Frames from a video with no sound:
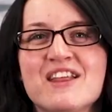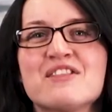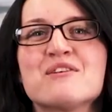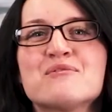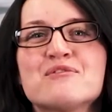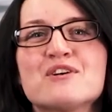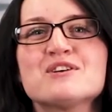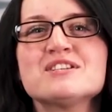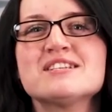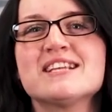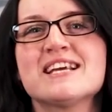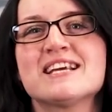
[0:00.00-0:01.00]
The first
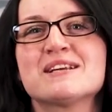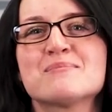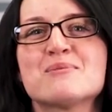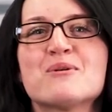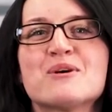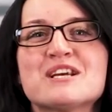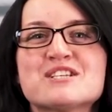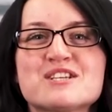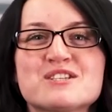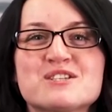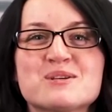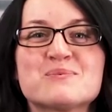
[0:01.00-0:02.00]
thing an employee
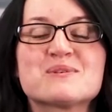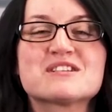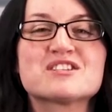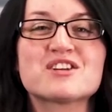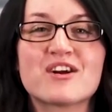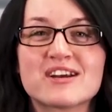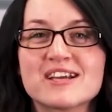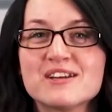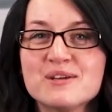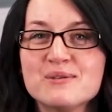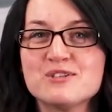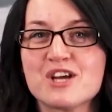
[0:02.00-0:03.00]
should do when starting a
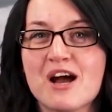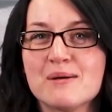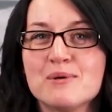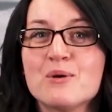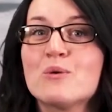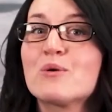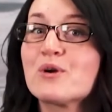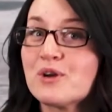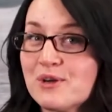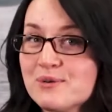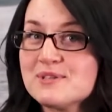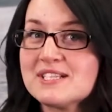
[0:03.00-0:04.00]
new job or a
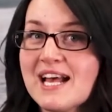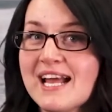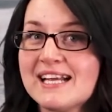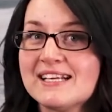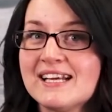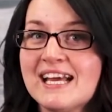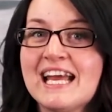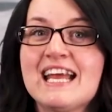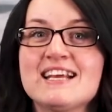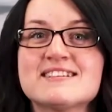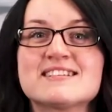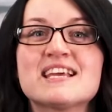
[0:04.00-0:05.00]
new site
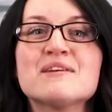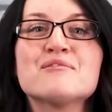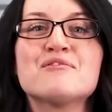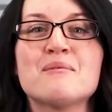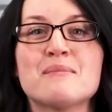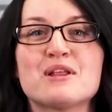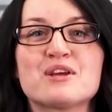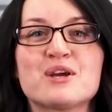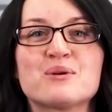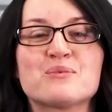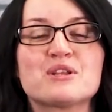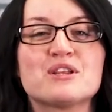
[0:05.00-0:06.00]
is get
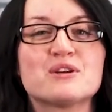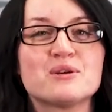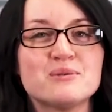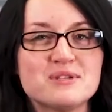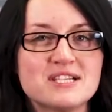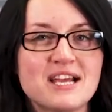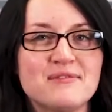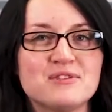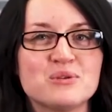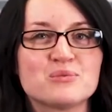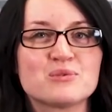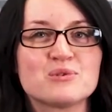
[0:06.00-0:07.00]
familiar with the new safety
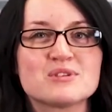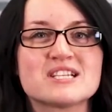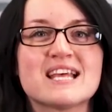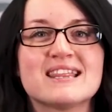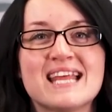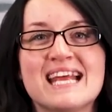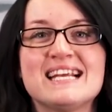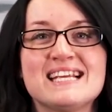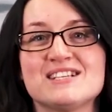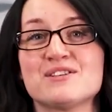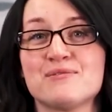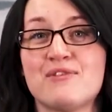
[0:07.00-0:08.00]
rules they
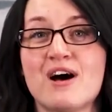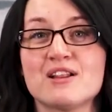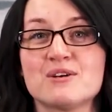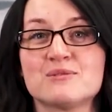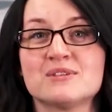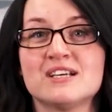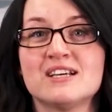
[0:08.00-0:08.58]
need to follow.